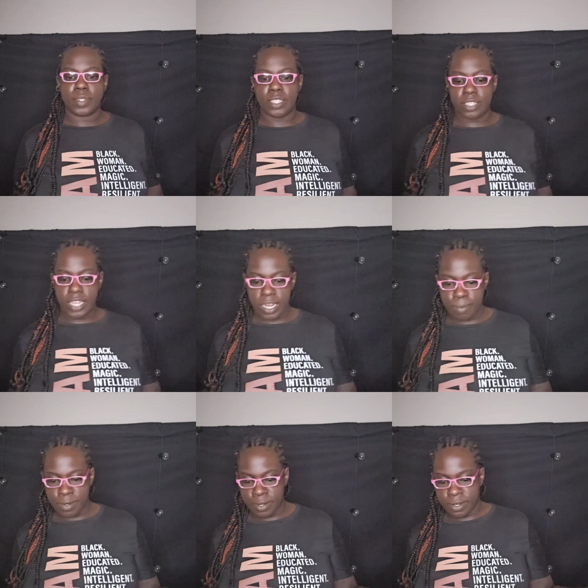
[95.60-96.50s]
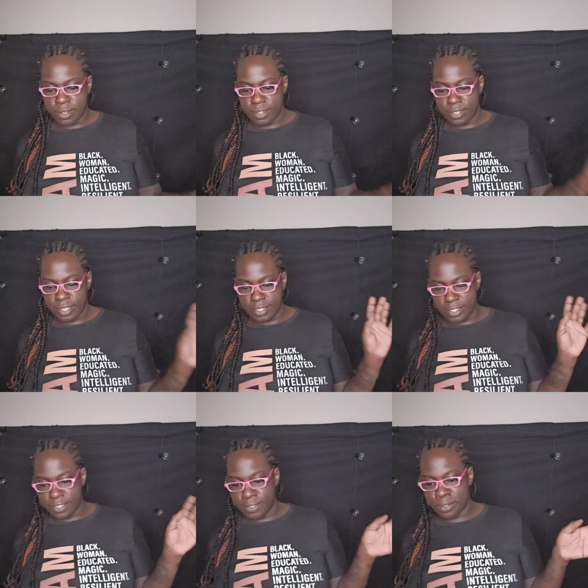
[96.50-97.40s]
This camera,
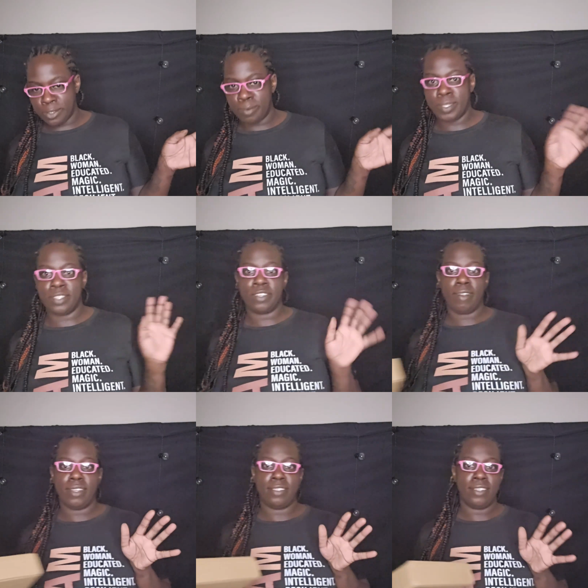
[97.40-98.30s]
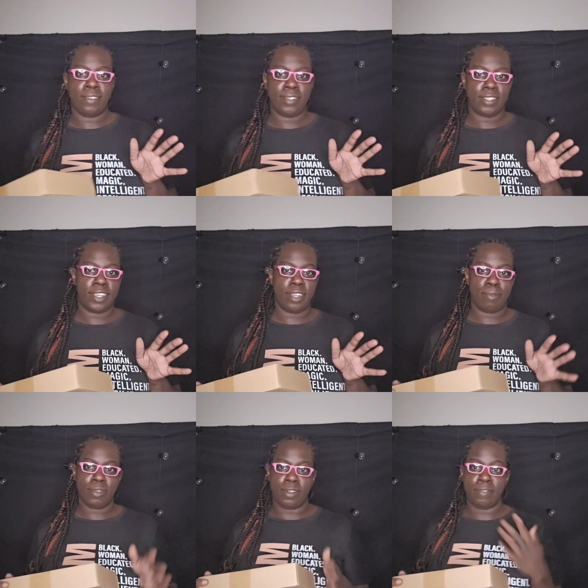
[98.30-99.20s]
the zoom is crazy on this
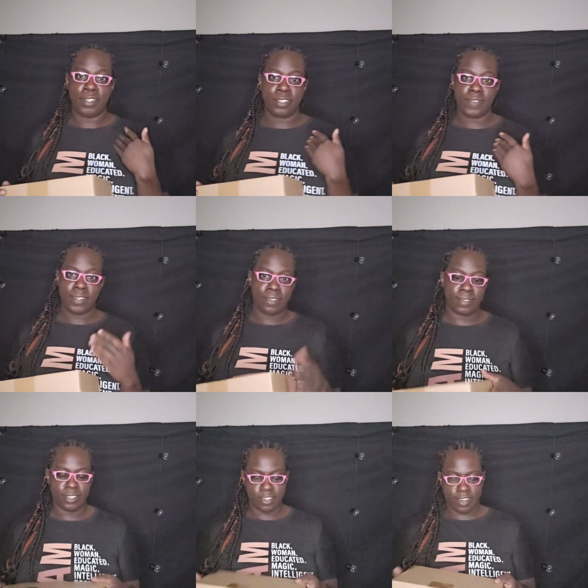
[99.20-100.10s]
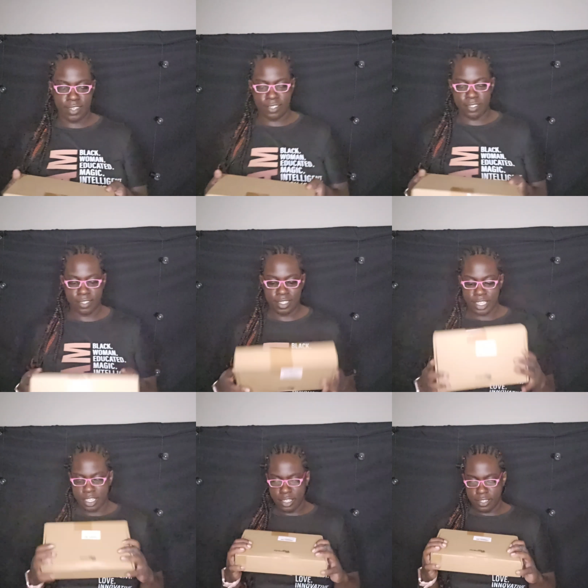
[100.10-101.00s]
camera. On this one, it's crazy.
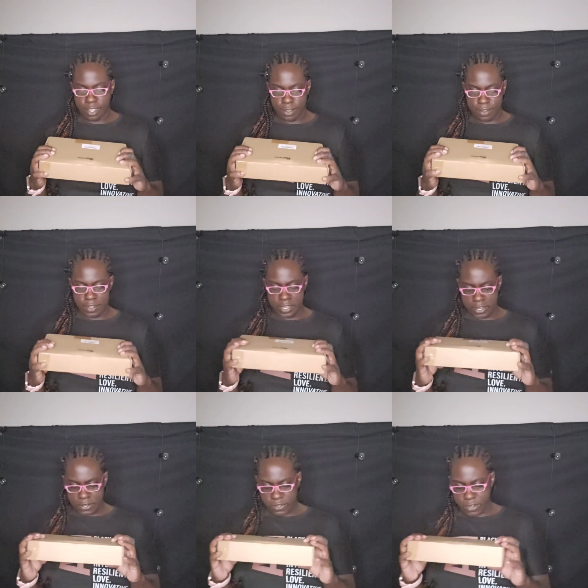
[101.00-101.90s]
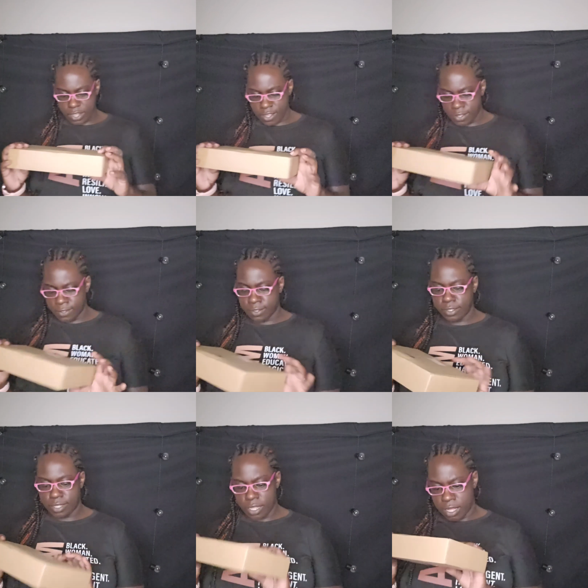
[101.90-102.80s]
So here goes
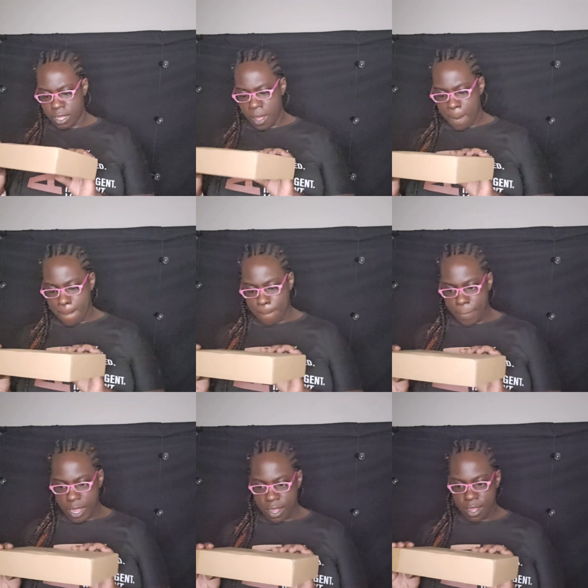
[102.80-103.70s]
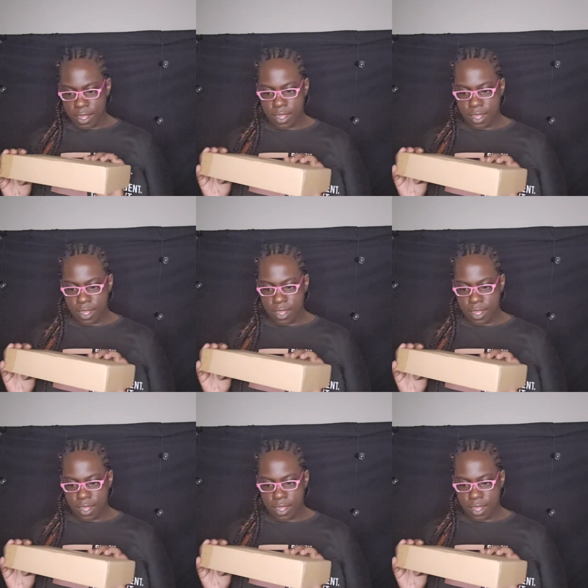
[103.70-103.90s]
the box.